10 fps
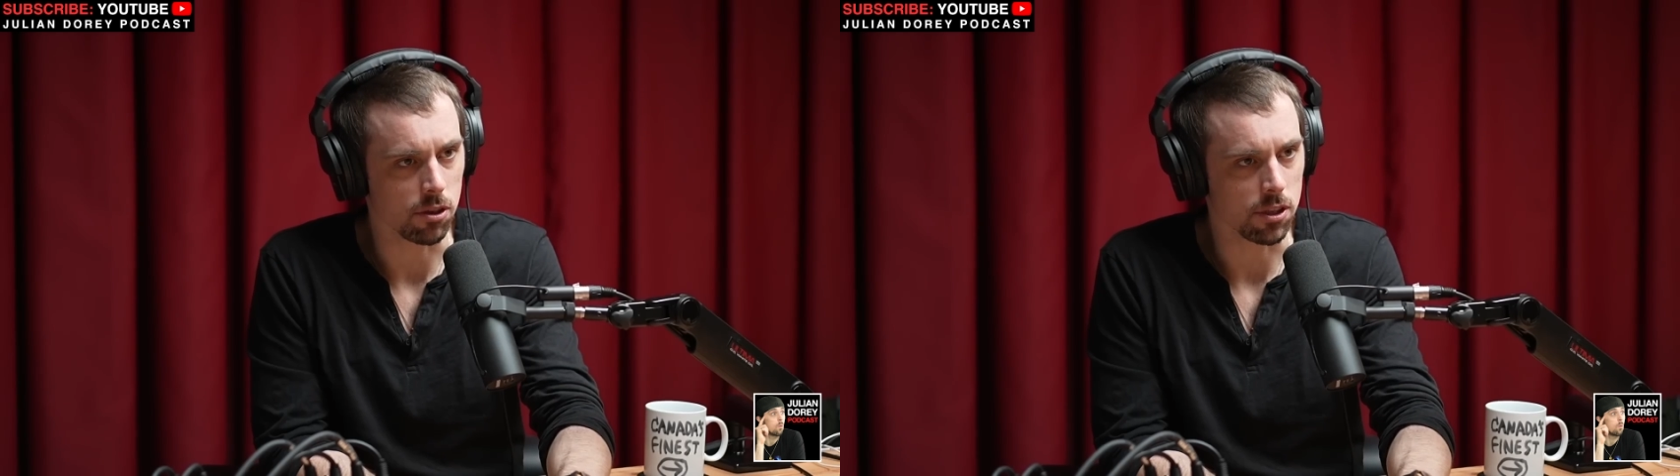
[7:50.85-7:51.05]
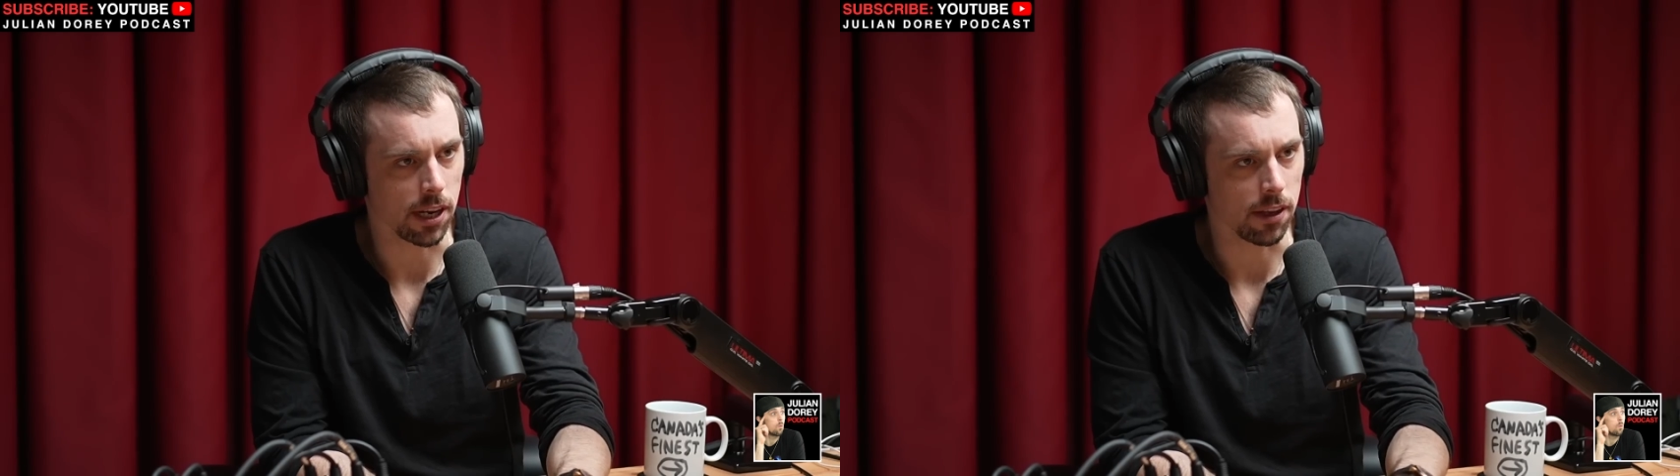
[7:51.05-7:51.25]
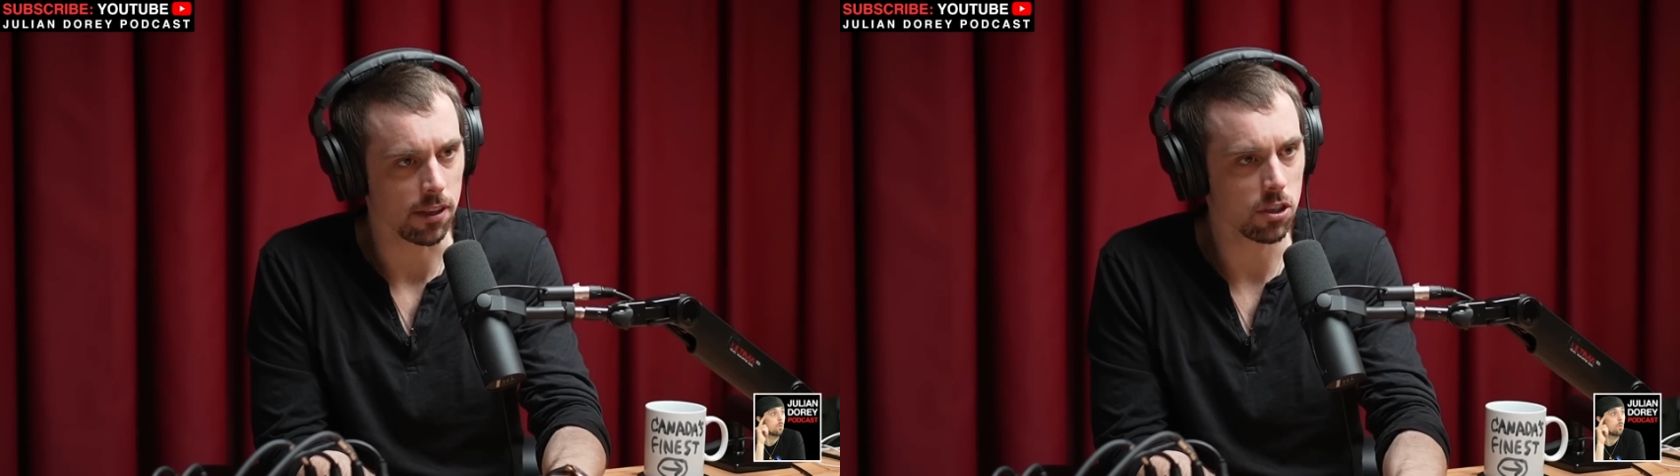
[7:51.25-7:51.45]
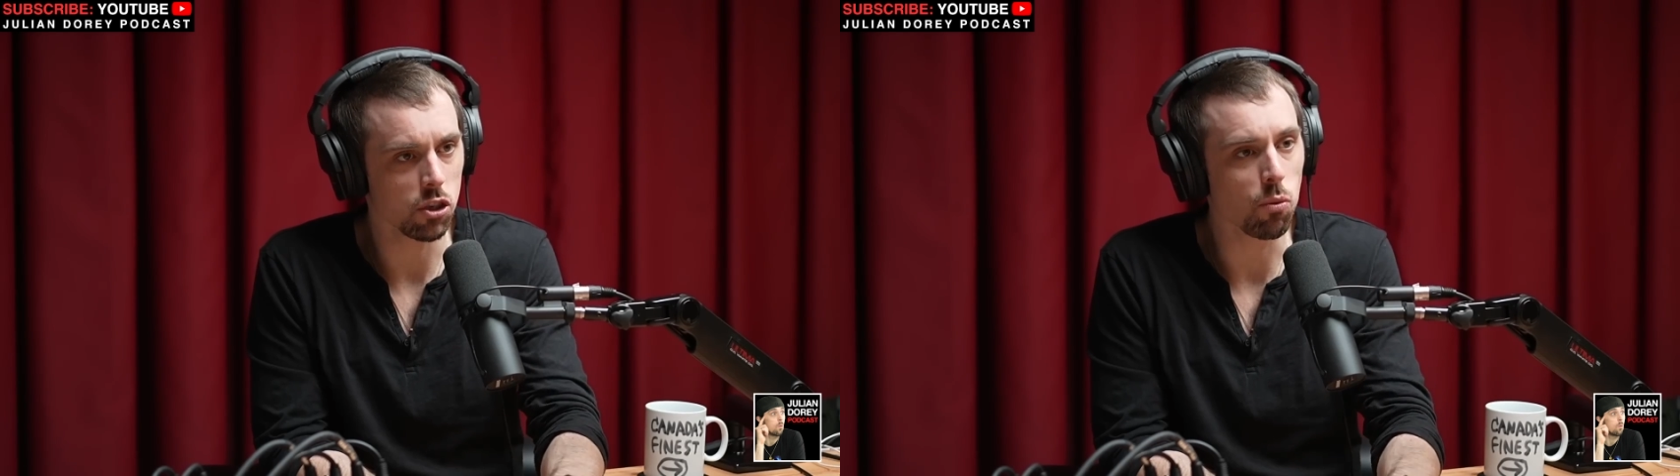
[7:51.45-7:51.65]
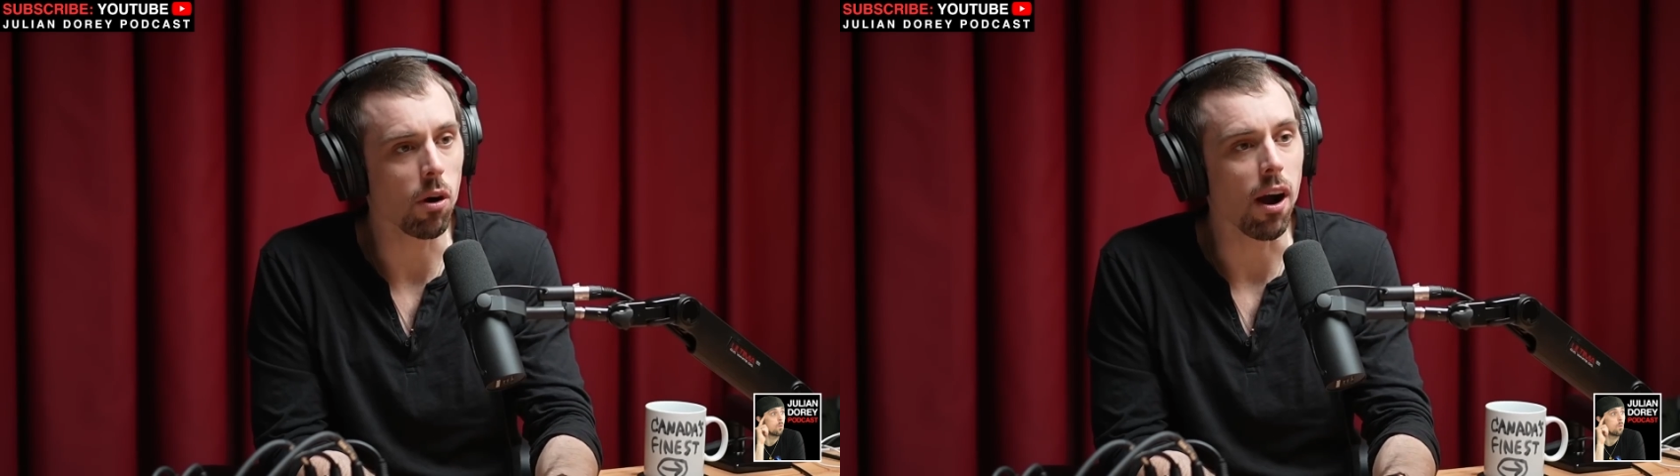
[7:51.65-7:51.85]
a second. This
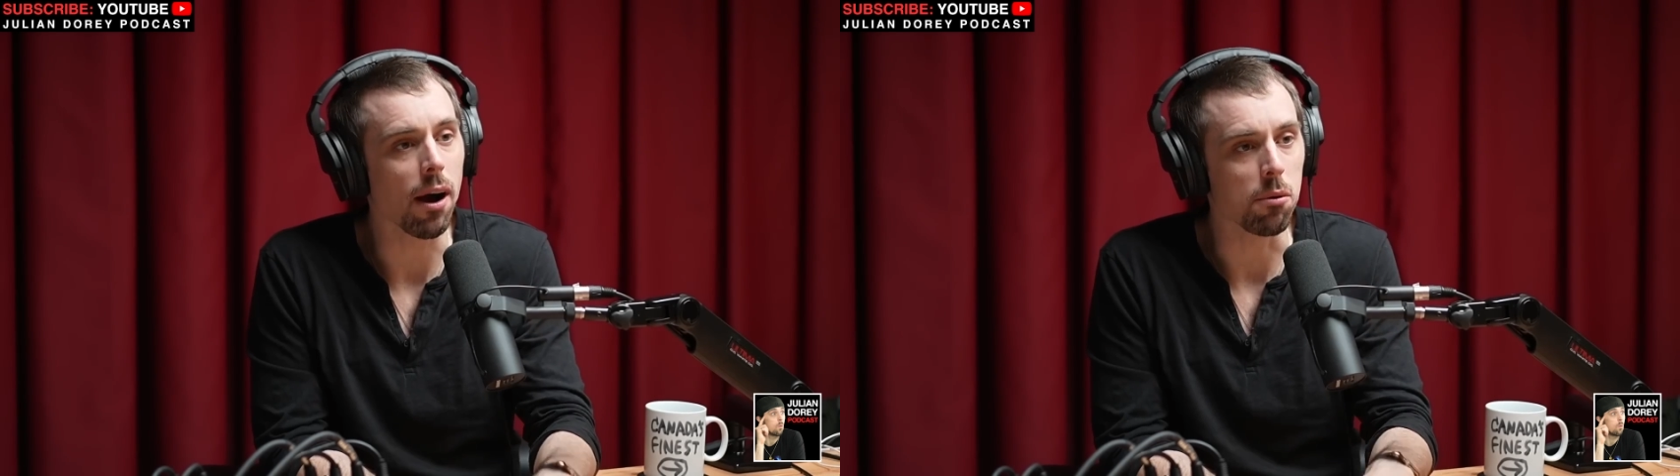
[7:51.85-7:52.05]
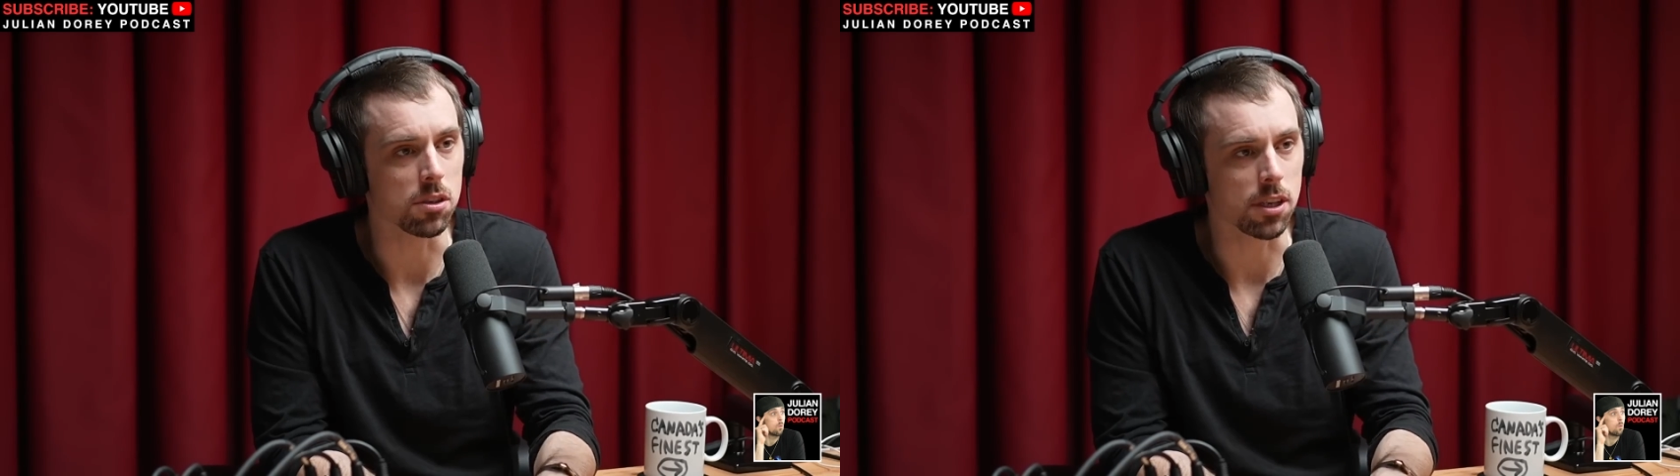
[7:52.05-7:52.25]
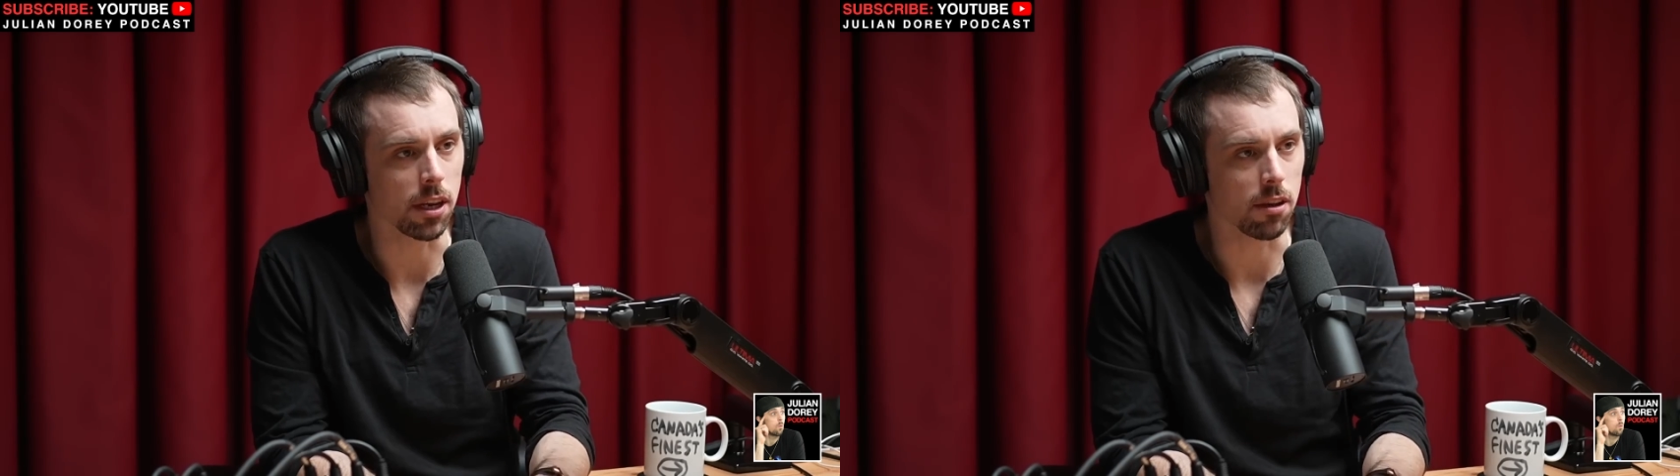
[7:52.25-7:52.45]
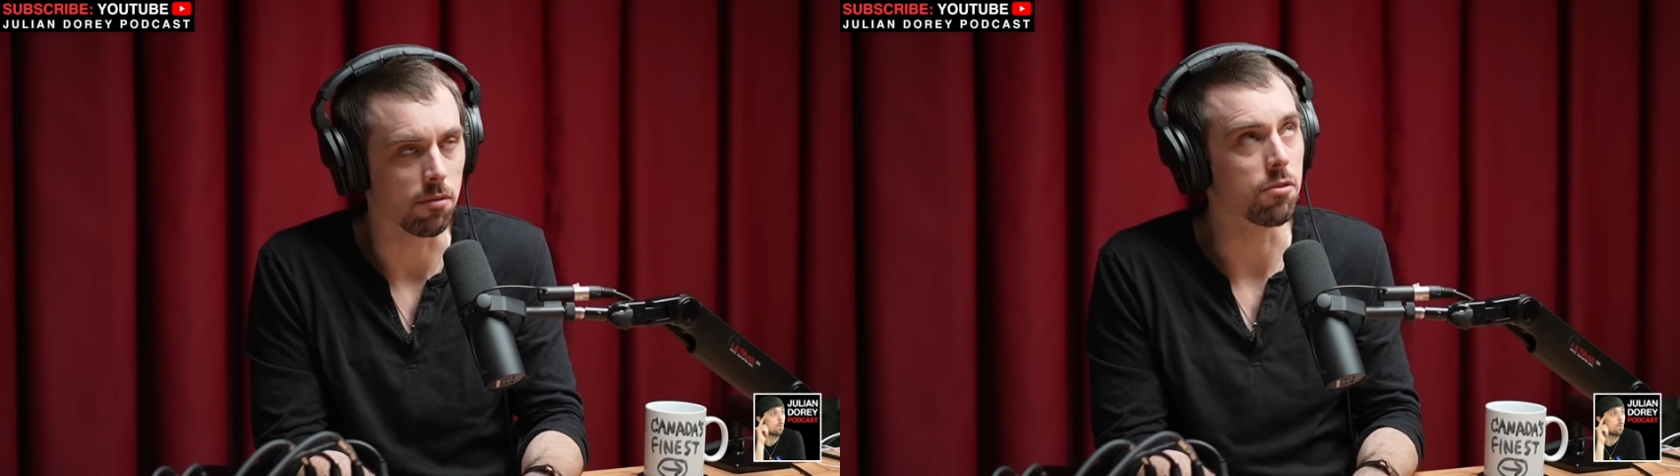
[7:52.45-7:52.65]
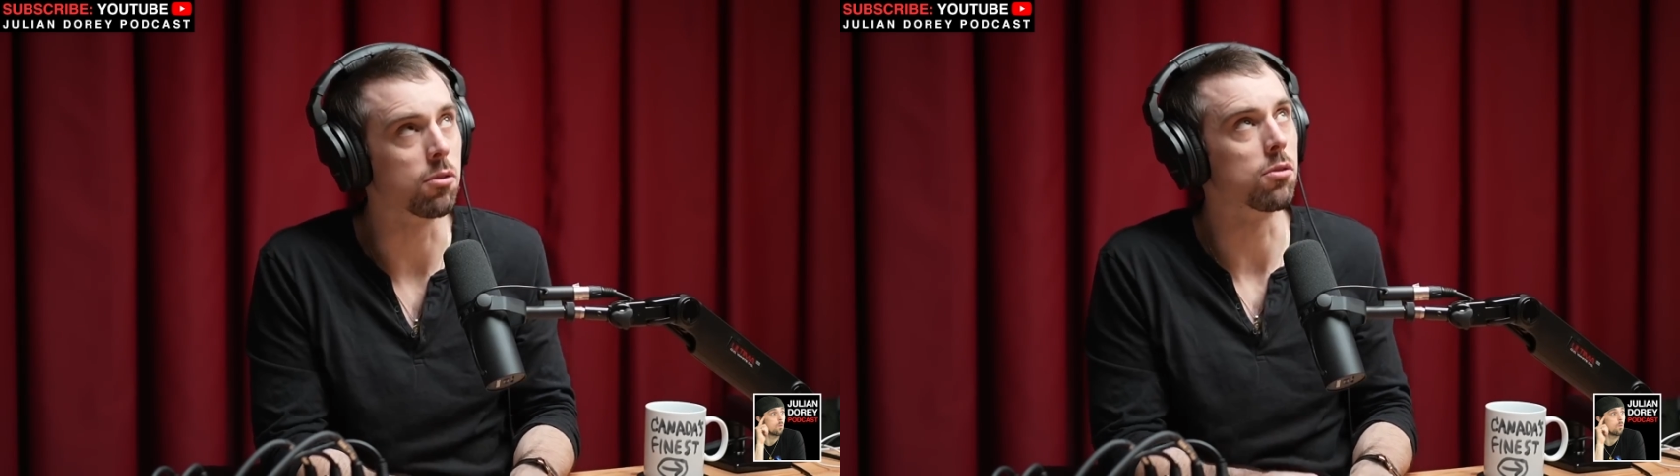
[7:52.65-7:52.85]
is where I always get
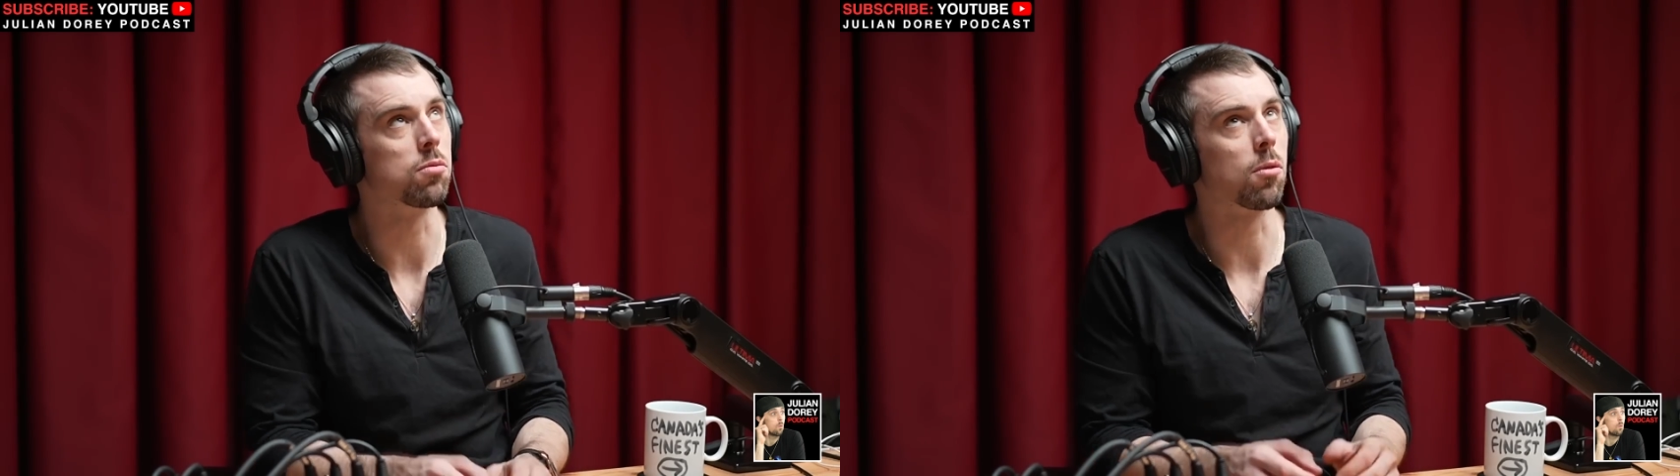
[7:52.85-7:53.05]
confused.